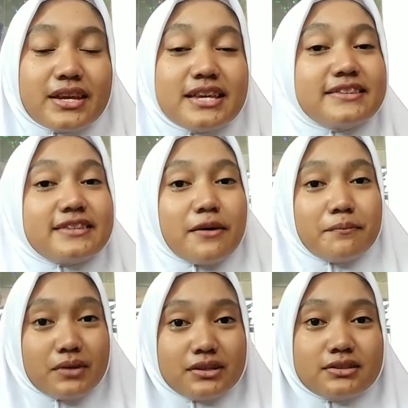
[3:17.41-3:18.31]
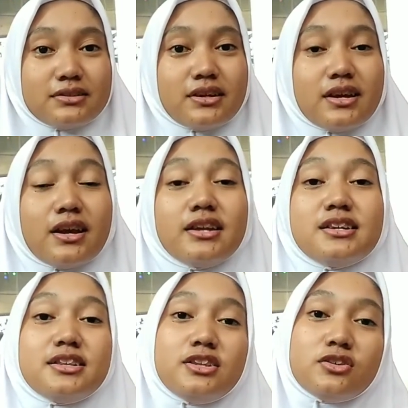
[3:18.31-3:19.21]
Example,
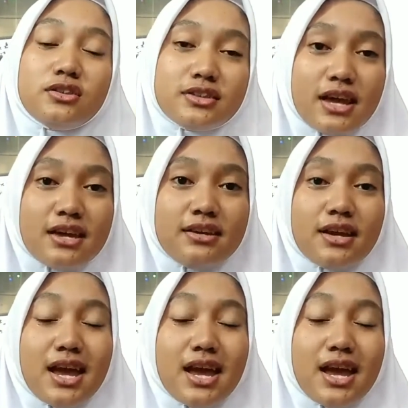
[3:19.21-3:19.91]
did you take